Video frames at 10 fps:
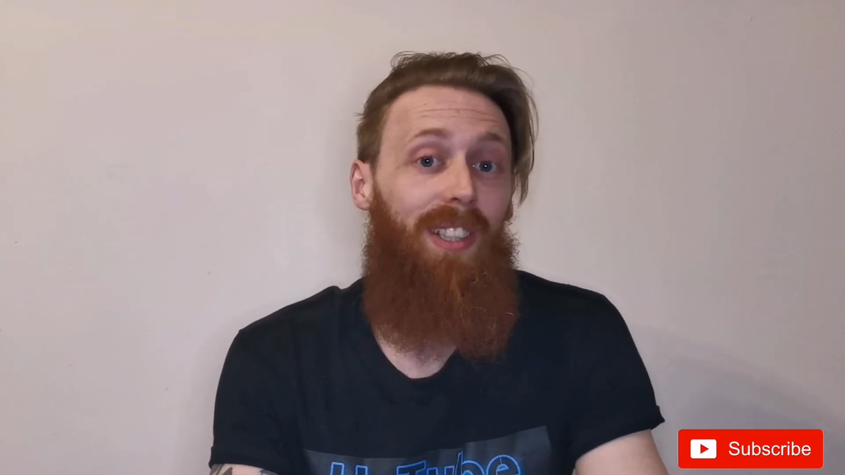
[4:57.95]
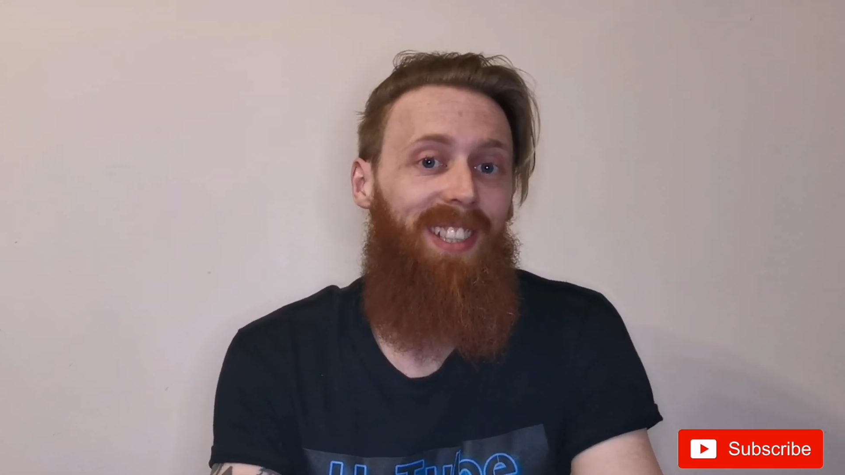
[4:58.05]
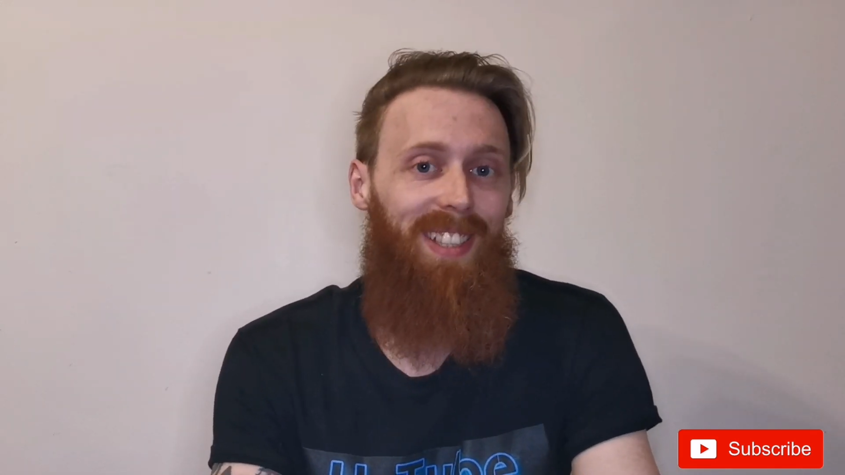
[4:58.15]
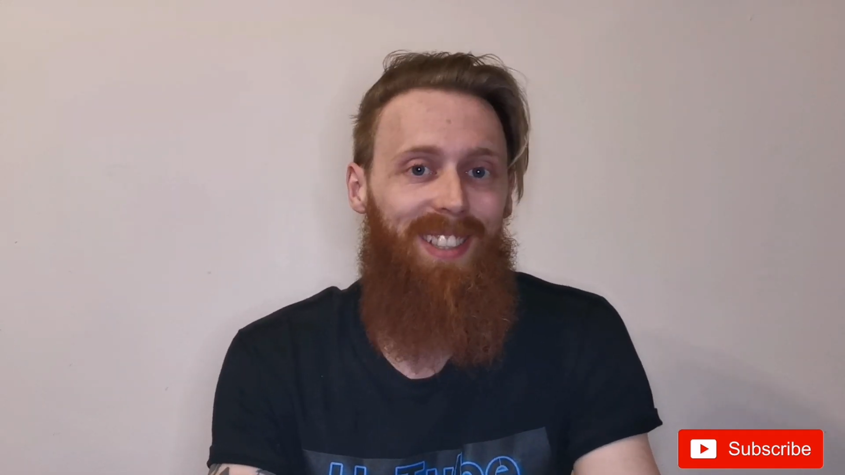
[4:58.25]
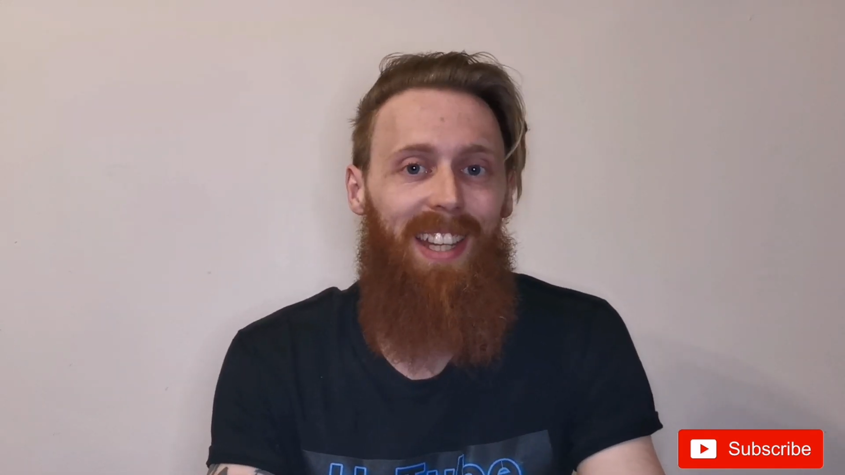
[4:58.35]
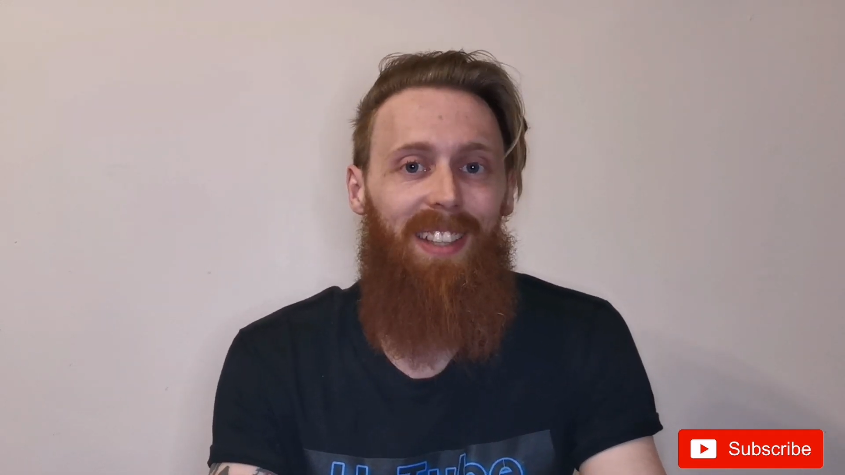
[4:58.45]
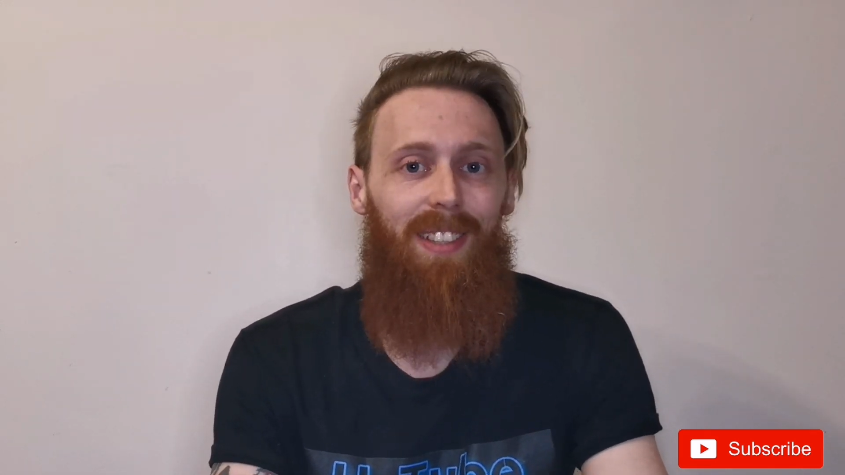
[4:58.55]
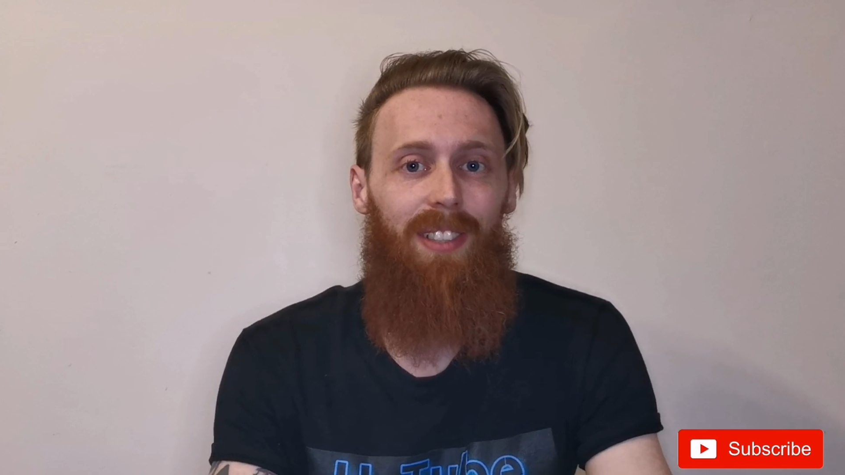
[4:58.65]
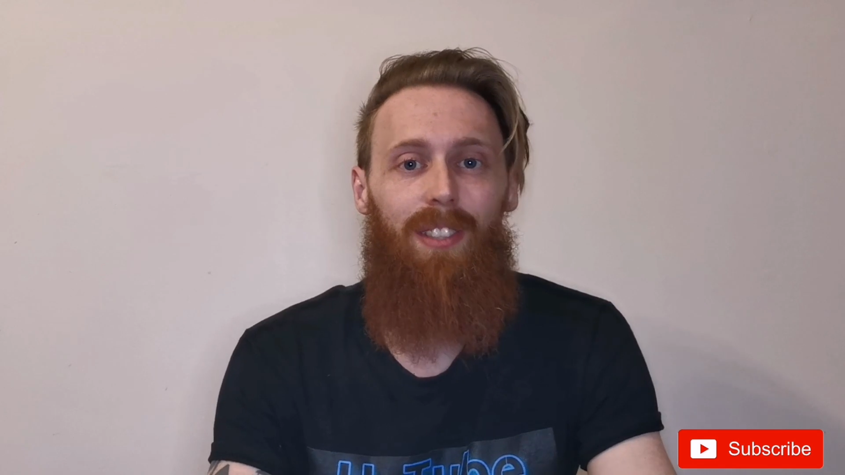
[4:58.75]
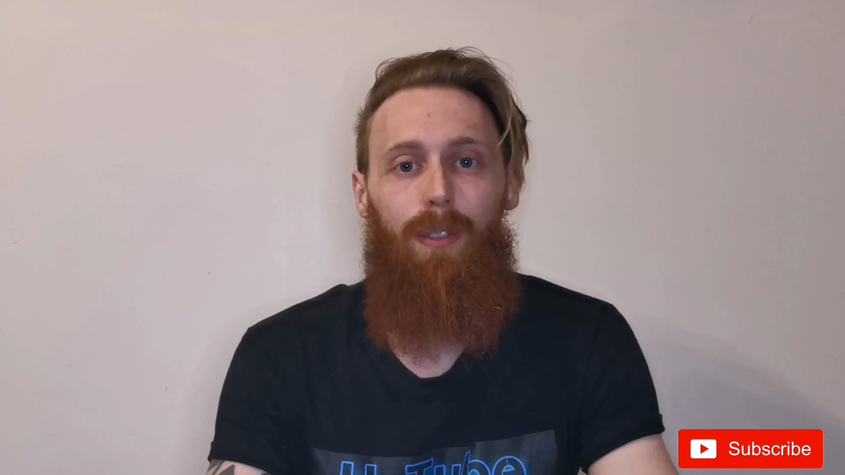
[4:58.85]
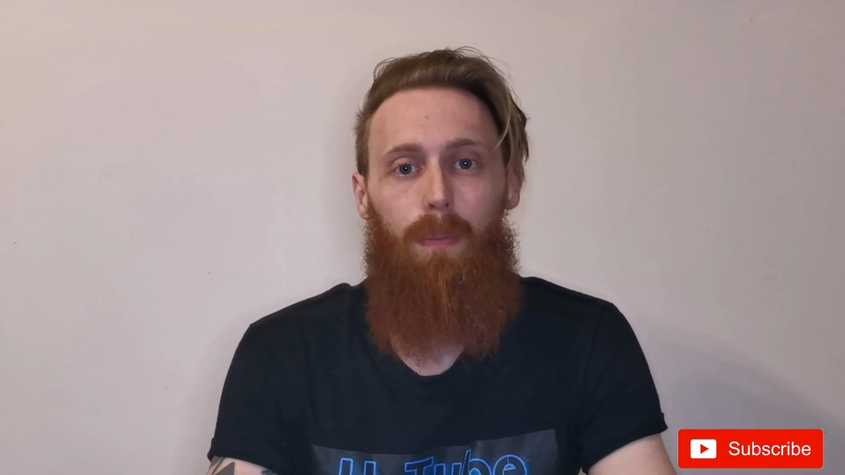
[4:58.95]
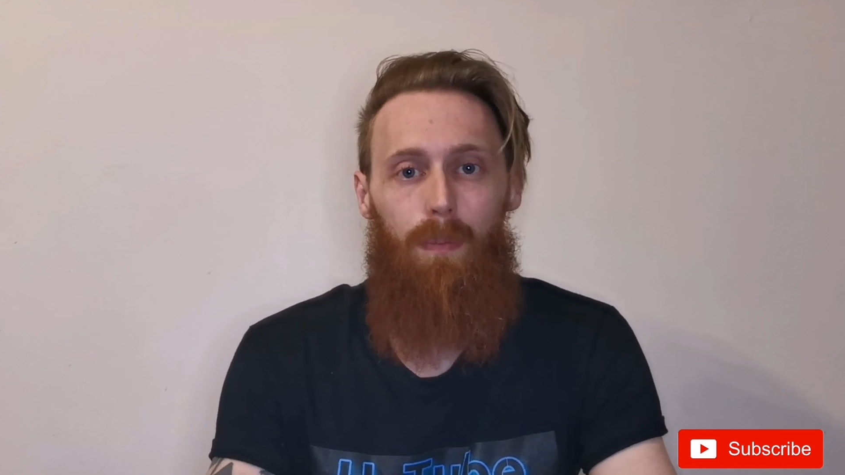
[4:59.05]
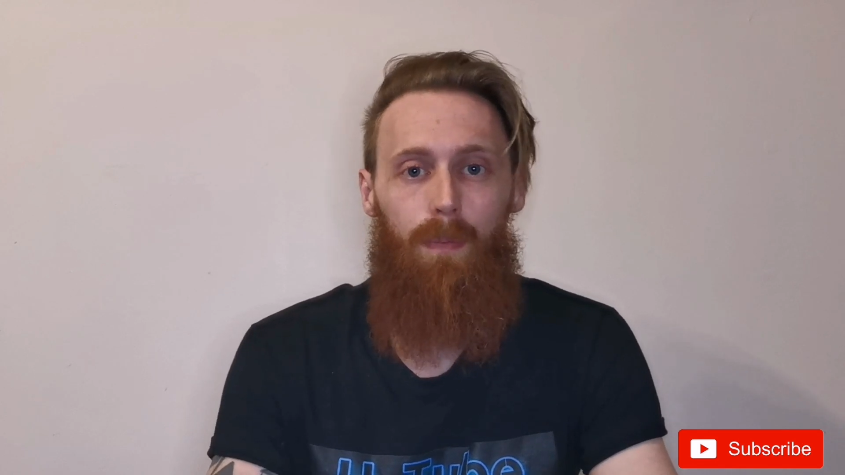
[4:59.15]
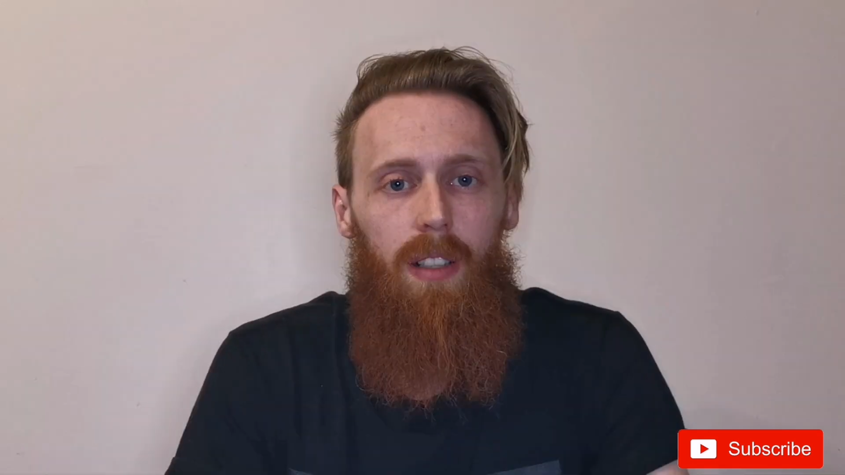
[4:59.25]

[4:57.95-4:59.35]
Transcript: writing standards.